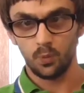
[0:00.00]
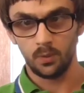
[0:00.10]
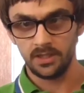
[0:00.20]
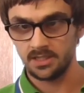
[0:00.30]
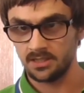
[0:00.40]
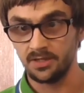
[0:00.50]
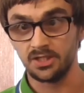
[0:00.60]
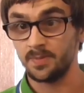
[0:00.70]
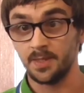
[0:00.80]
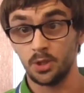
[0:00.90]
which is a
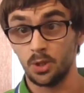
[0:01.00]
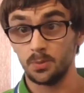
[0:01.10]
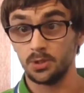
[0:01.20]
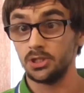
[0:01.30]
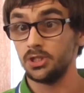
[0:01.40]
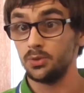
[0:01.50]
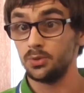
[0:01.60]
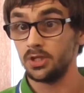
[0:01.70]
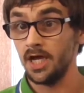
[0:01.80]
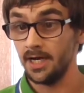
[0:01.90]
much better option to
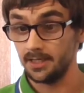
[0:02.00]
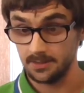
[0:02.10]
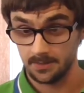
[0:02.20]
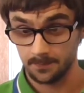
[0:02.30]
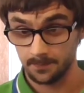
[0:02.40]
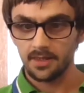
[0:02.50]
use regardless.